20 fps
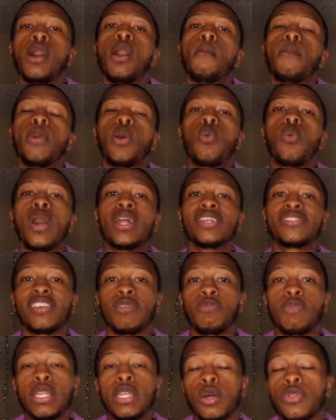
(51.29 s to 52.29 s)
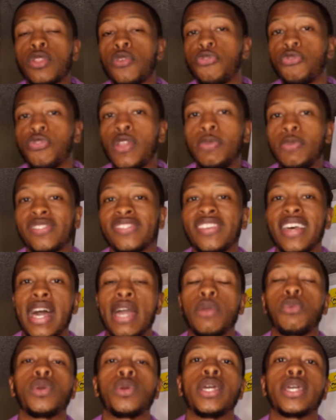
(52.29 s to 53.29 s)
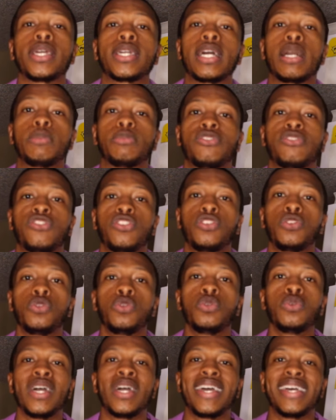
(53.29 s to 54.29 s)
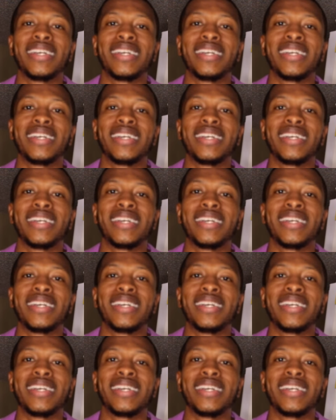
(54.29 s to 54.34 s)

But what does it mean on the flip side when it comes to